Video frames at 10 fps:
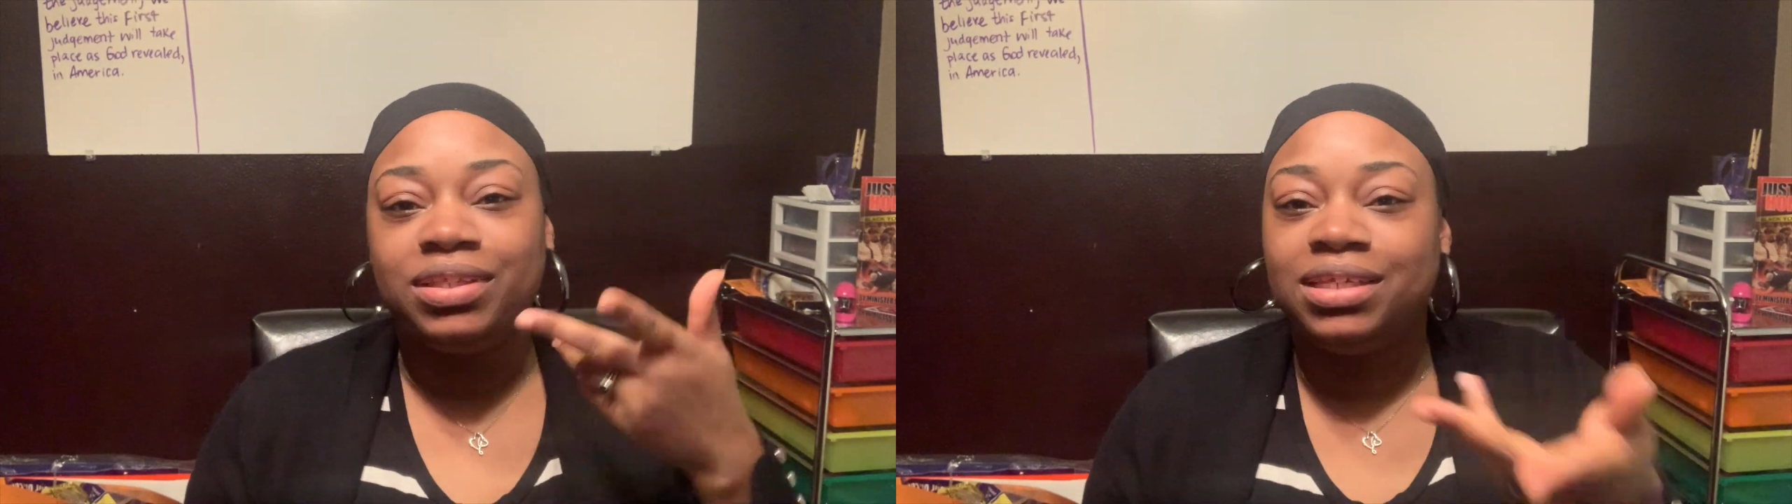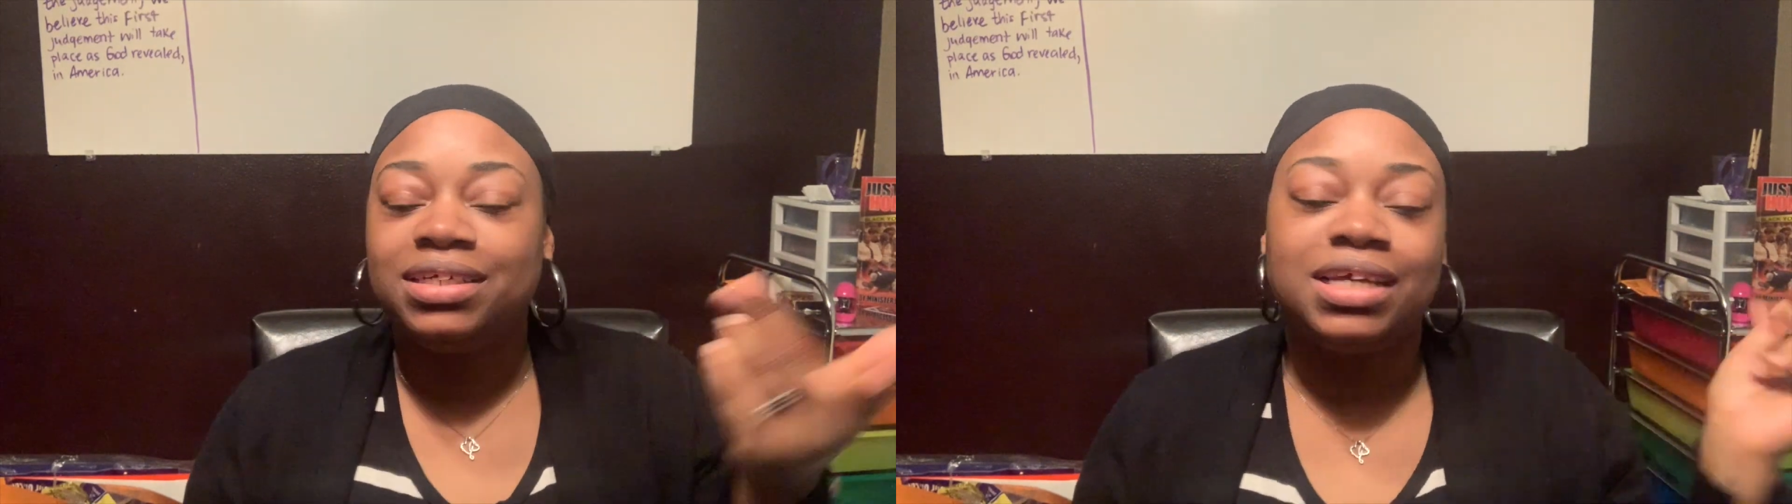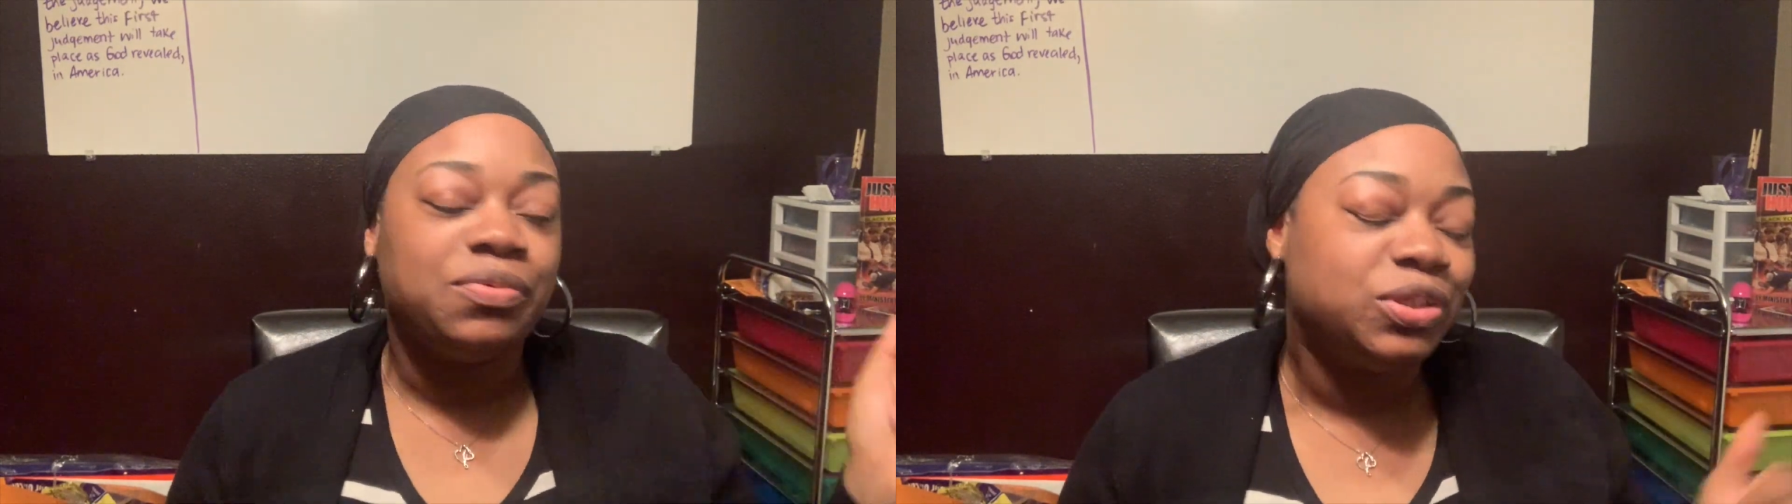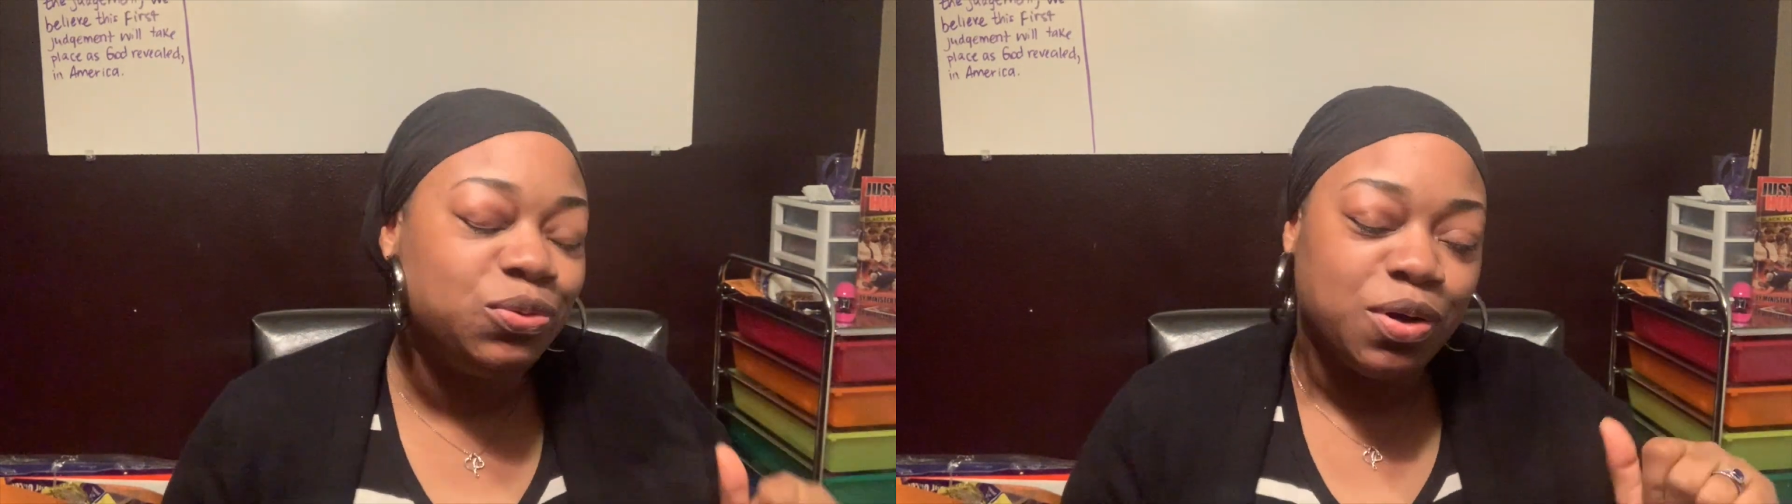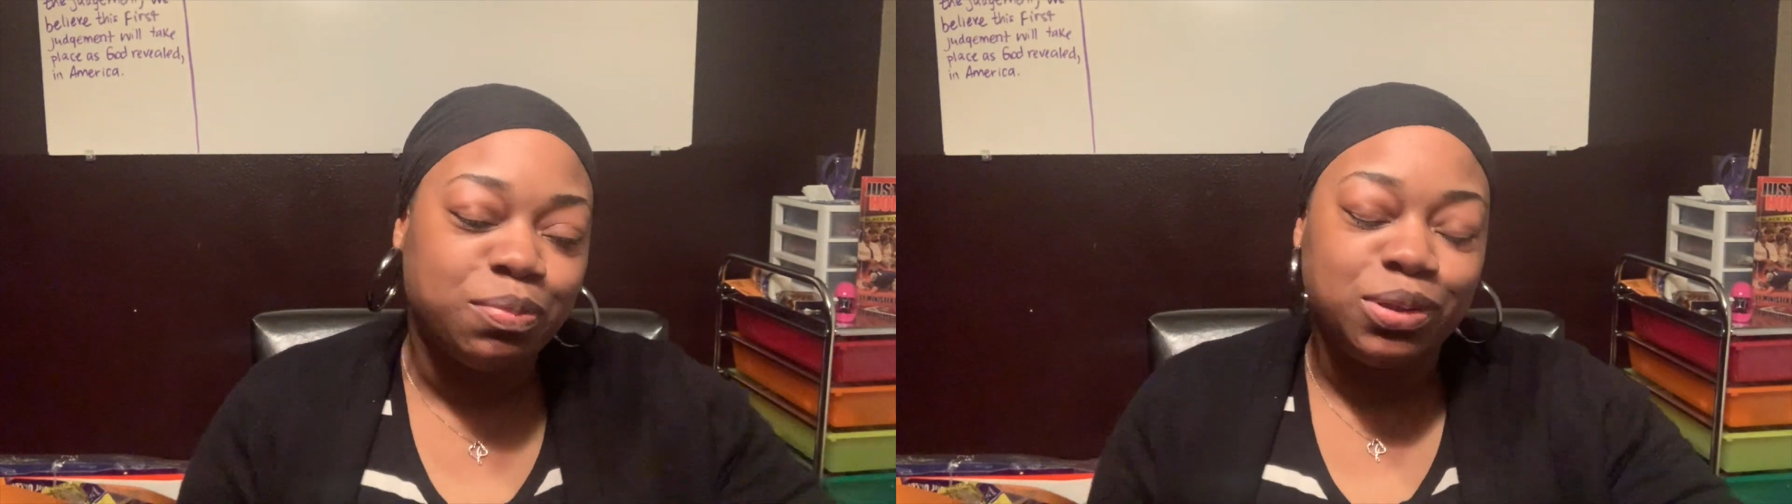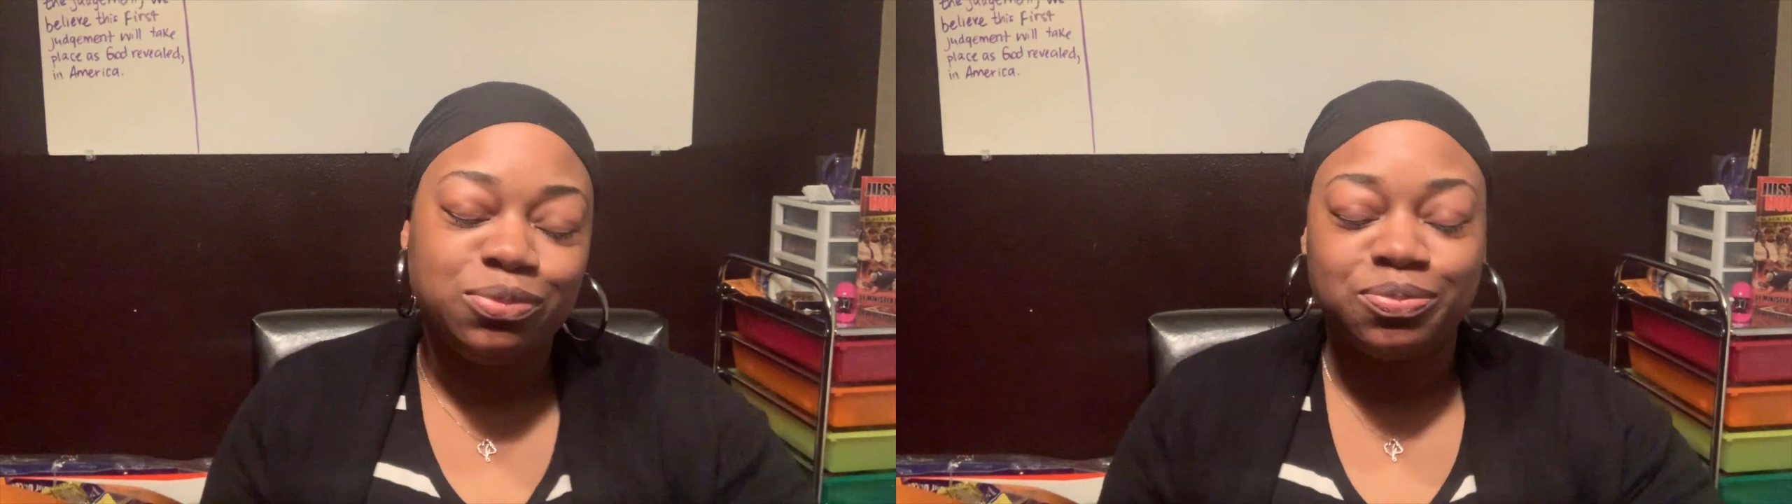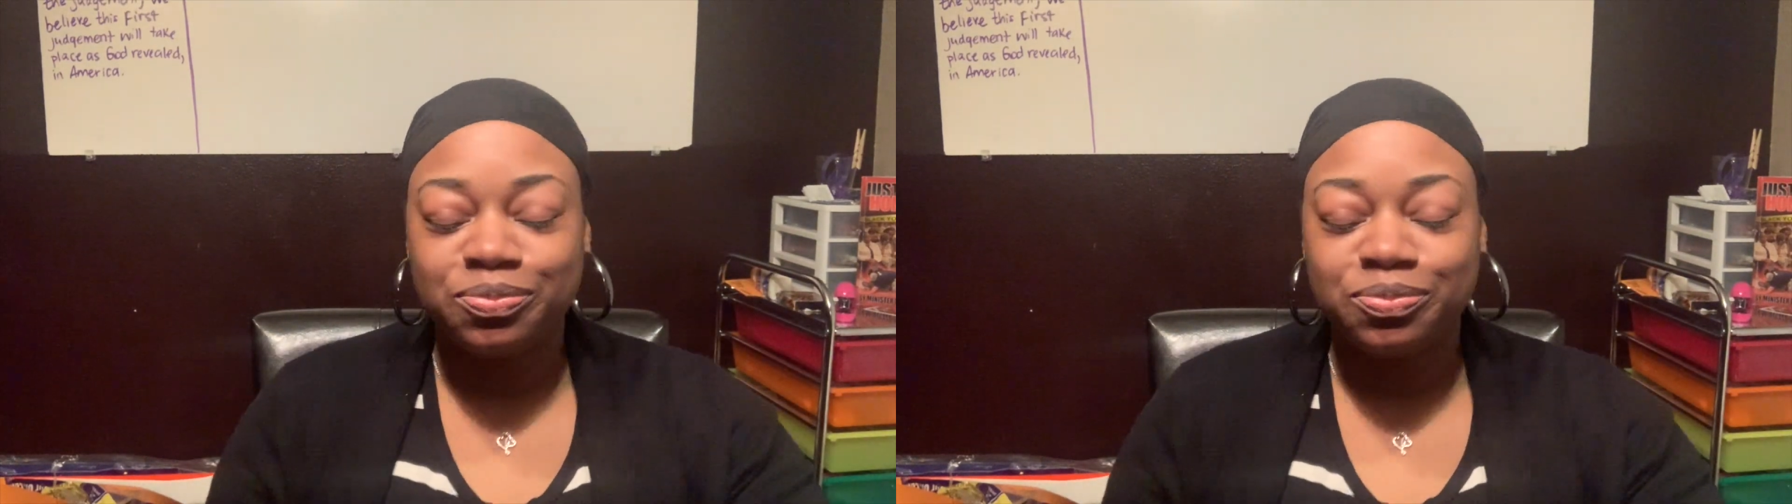this ain't what you want, boo.